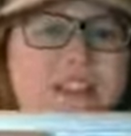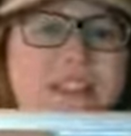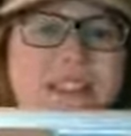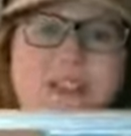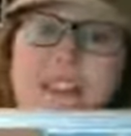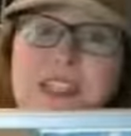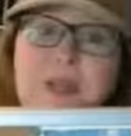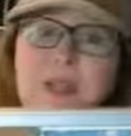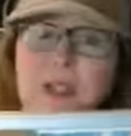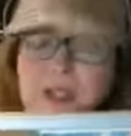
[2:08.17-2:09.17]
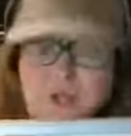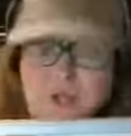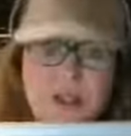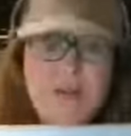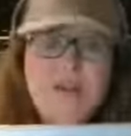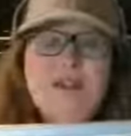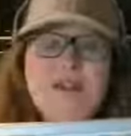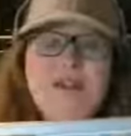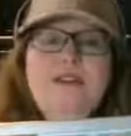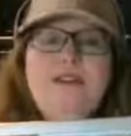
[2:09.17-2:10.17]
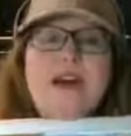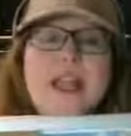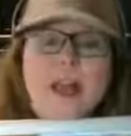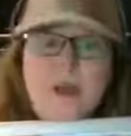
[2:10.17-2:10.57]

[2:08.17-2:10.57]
these 17 picture frames cut